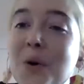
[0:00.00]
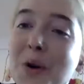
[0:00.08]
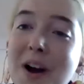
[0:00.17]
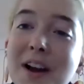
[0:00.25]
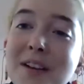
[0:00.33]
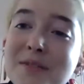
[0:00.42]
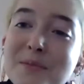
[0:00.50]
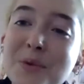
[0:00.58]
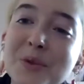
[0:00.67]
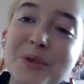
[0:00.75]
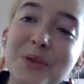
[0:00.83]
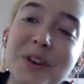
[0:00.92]
I have a
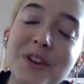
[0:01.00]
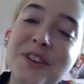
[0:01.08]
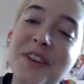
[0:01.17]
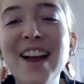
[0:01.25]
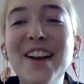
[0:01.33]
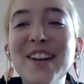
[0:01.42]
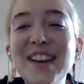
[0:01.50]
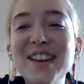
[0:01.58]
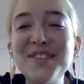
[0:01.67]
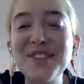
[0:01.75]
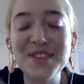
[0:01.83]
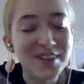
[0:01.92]
bonus question.
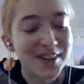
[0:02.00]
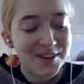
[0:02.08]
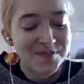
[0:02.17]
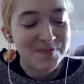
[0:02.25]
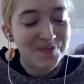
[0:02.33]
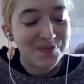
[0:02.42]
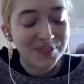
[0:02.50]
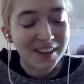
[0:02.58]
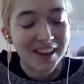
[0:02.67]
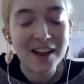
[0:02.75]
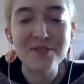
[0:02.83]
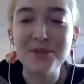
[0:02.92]
If you
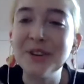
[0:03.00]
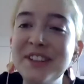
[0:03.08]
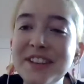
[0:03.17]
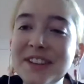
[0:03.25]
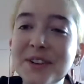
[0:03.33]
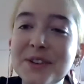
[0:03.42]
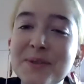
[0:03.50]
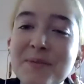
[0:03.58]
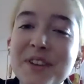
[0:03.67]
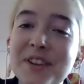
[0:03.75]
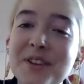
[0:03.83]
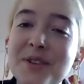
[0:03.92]
have your tea or
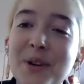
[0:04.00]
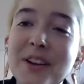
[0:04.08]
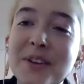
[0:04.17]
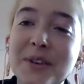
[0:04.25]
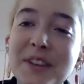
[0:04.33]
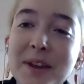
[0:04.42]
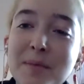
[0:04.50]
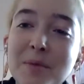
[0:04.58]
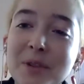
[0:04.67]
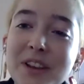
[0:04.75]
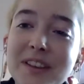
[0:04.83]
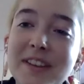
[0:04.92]
something and you're at your
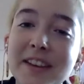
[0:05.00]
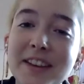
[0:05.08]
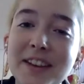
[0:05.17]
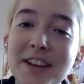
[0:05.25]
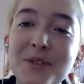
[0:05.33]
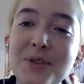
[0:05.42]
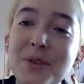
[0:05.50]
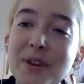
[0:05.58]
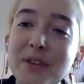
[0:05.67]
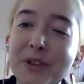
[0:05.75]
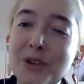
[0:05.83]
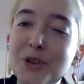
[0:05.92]
table eating, do
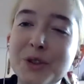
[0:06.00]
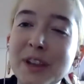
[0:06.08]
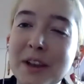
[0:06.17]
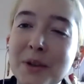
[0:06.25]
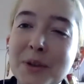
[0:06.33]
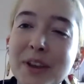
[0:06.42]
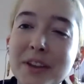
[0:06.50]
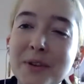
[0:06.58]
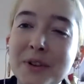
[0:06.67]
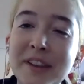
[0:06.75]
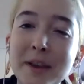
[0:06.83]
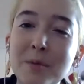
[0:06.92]
you just like look at
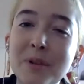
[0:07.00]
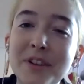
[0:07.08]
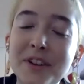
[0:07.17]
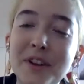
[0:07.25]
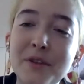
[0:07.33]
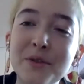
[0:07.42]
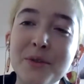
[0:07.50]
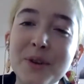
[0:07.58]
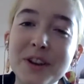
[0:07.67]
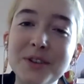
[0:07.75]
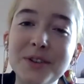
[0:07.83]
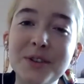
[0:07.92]
your table in a different
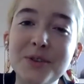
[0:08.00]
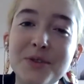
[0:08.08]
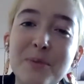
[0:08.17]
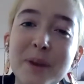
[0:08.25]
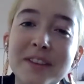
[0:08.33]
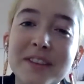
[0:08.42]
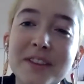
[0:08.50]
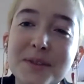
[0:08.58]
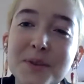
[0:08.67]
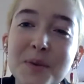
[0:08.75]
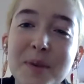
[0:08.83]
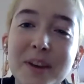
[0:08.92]
way just because you've painted
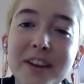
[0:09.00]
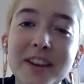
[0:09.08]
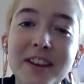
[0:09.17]
so many?